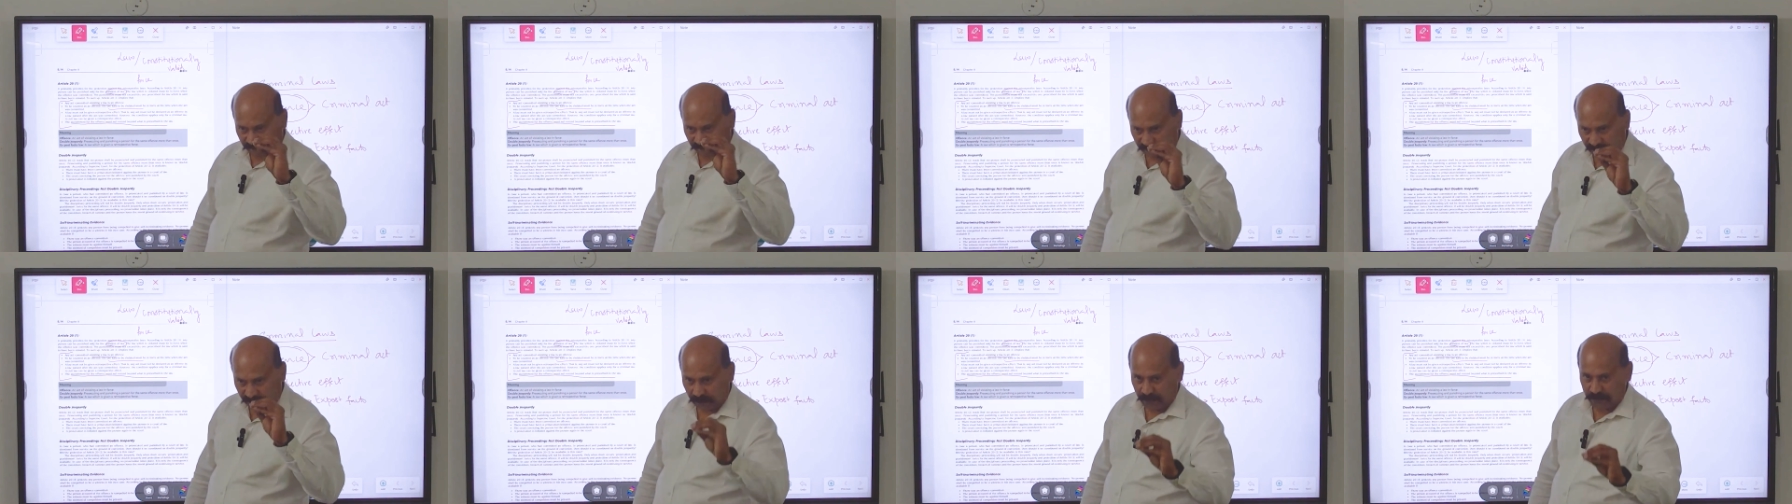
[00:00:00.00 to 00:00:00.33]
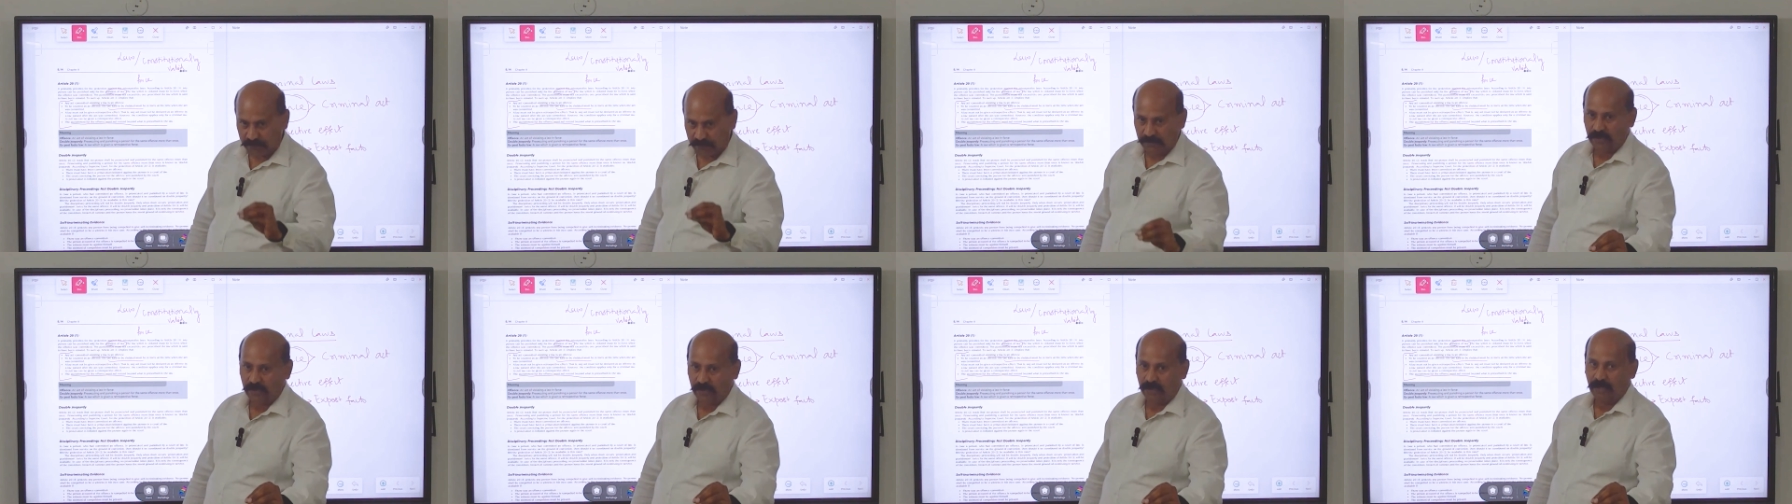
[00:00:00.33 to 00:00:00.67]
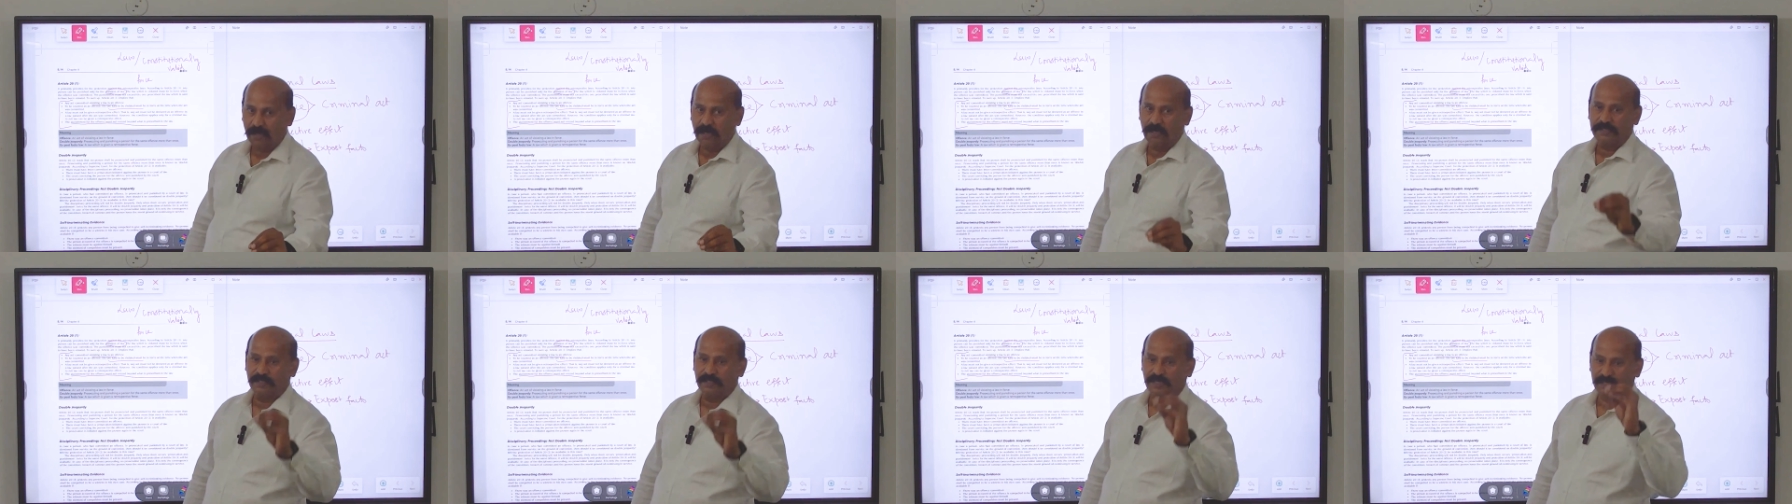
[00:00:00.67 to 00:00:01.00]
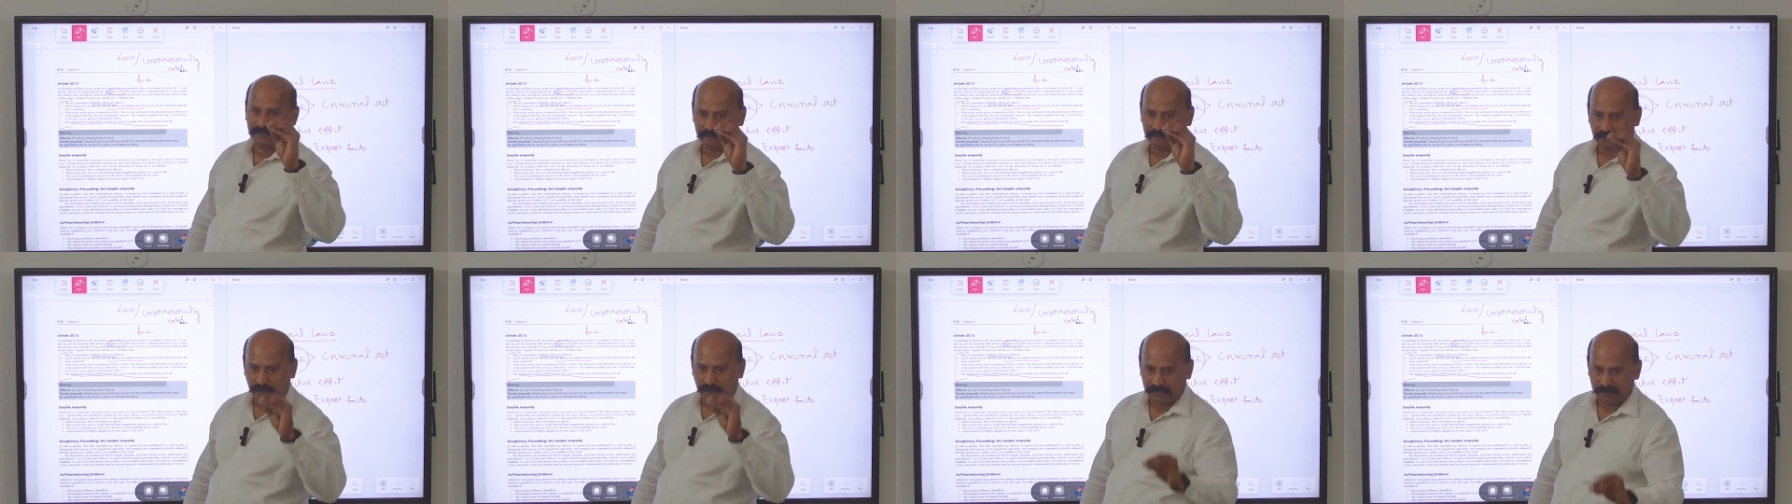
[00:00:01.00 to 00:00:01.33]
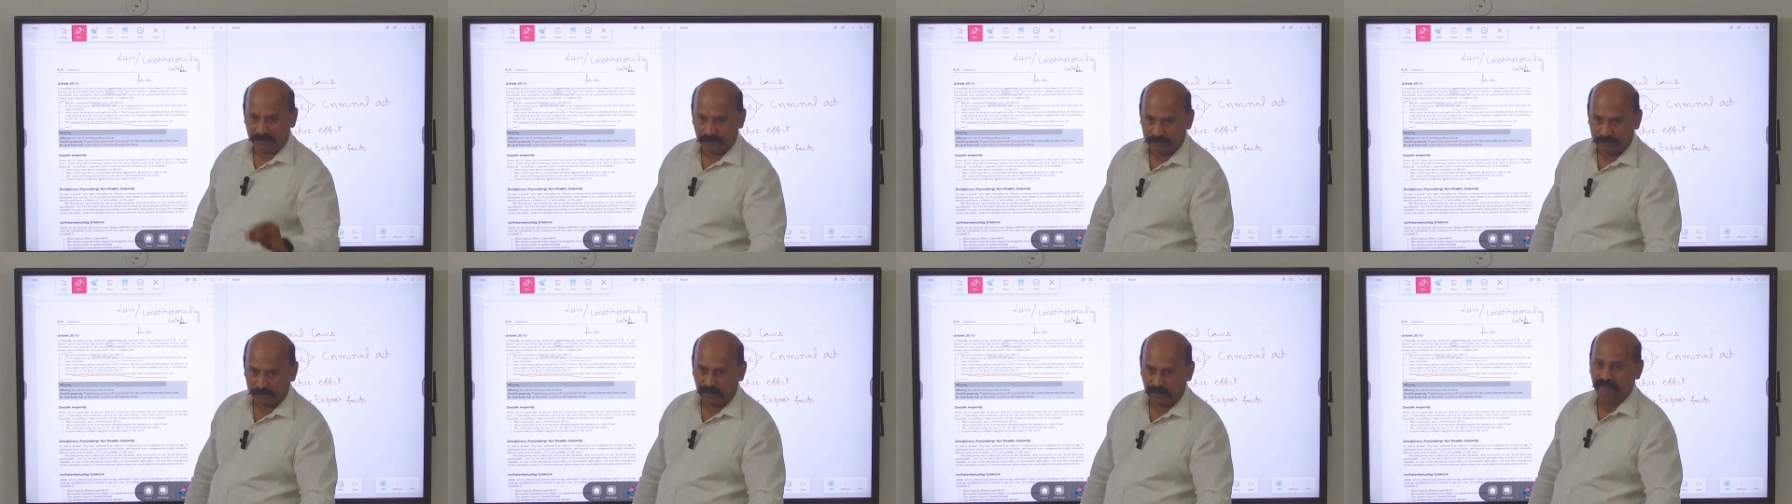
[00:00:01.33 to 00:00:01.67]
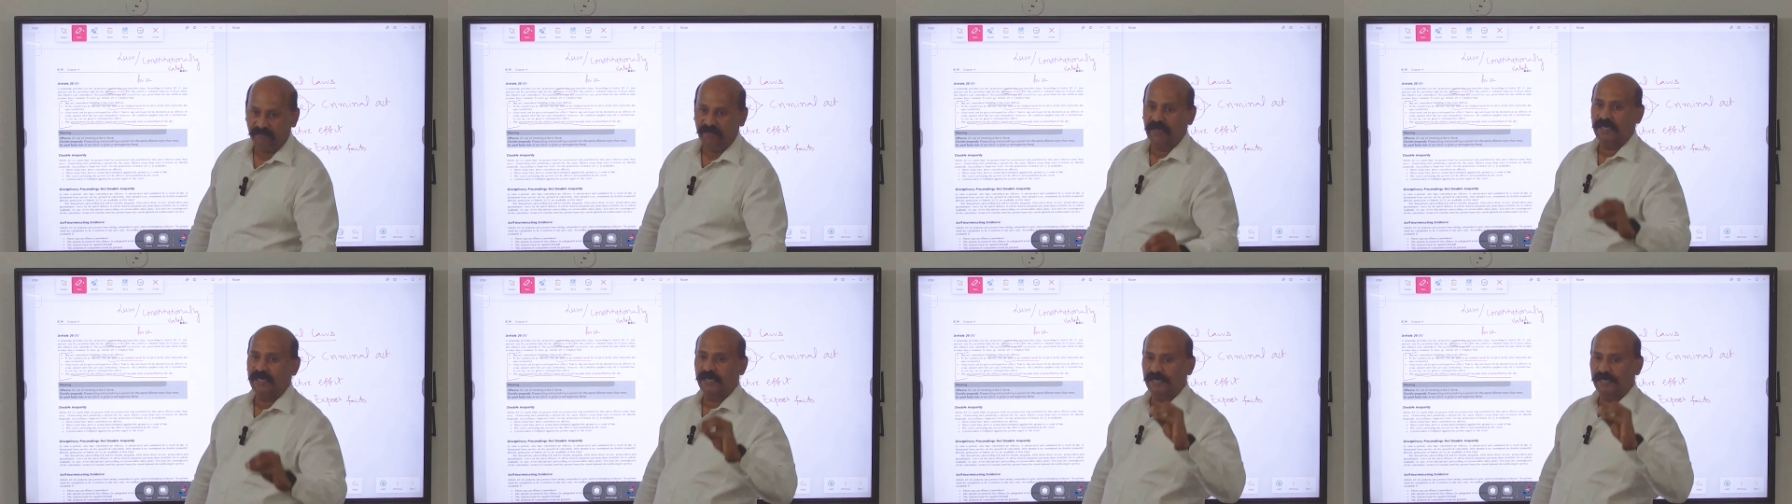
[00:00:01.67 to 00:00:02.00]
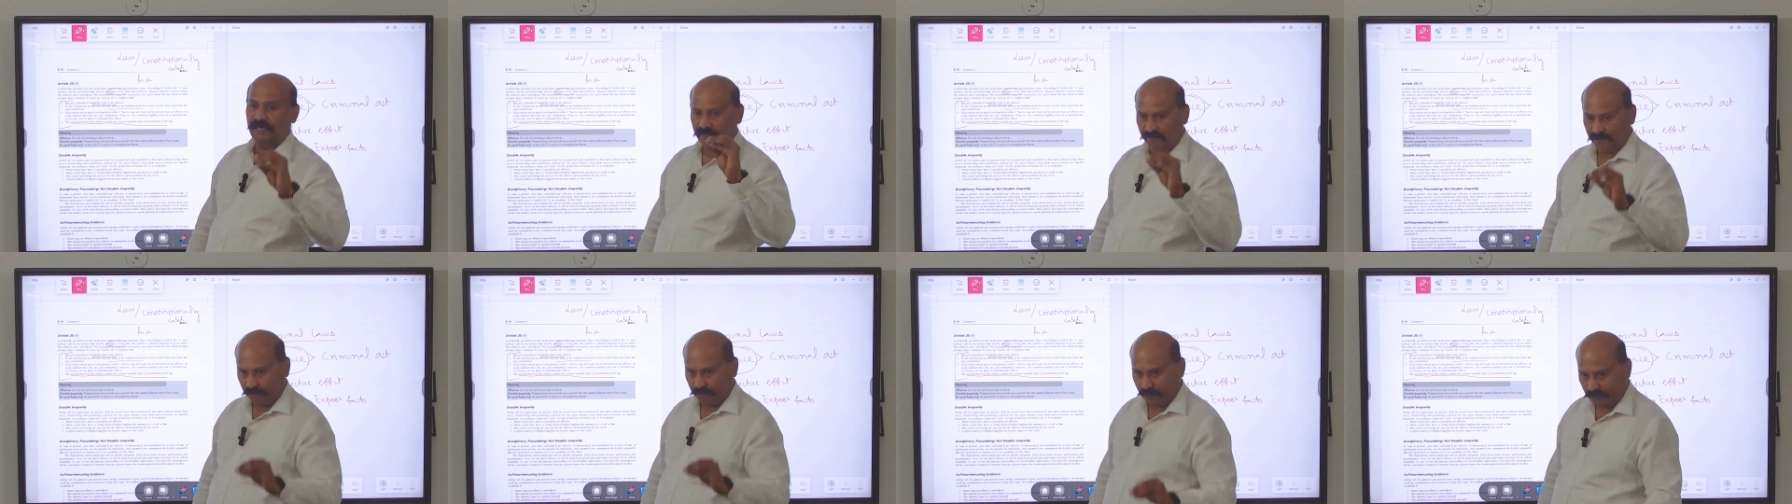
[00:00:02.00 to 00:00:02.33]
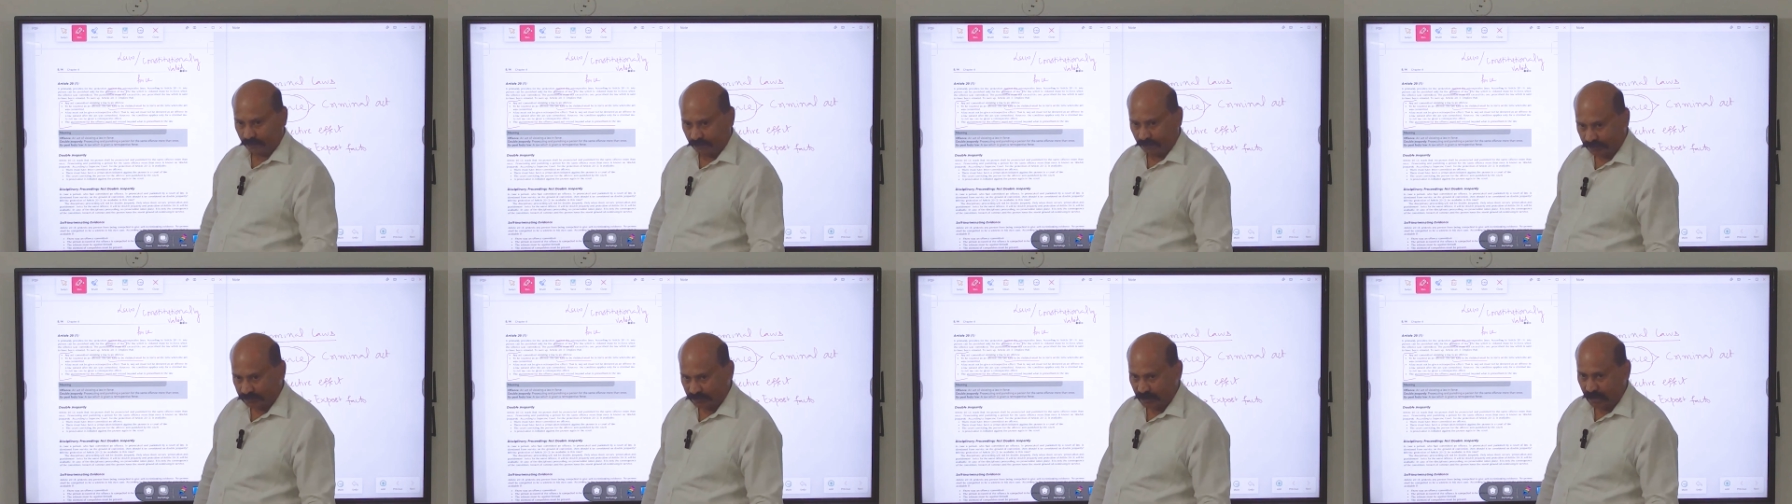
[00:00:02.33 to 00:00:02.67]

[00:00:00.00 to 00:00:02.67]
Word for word: there was a law that is constitutionally valid in force